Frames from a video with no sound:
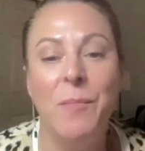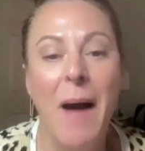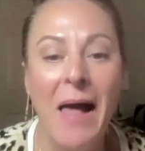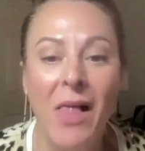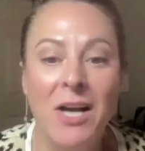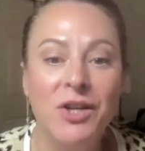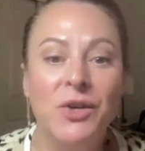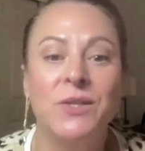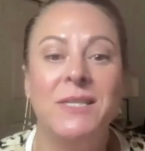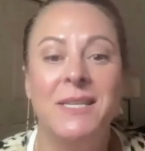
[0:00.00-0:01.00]

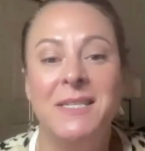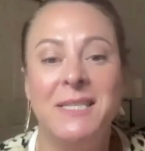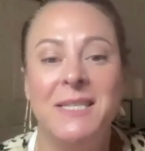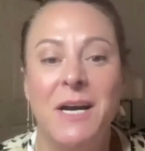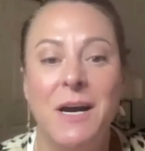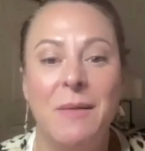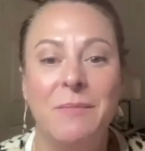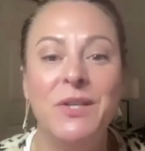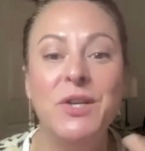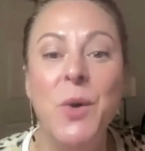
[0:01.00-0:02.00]
biological
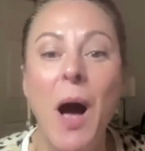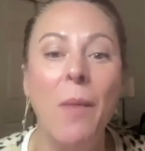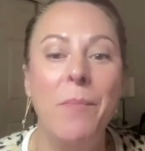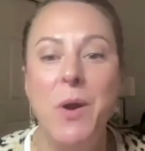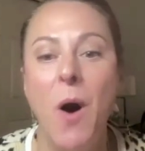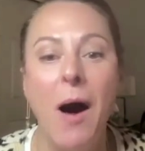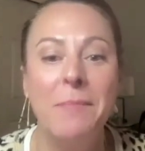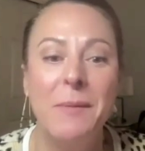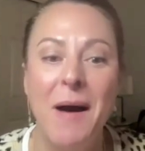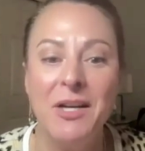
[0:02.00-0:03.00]
systems to help you
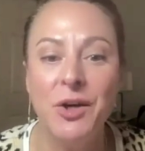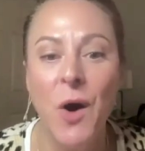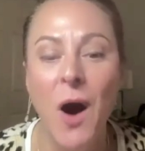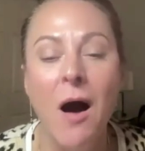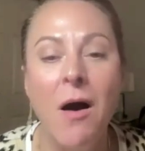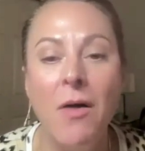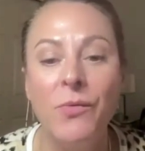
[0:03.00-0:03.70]
optimize your health,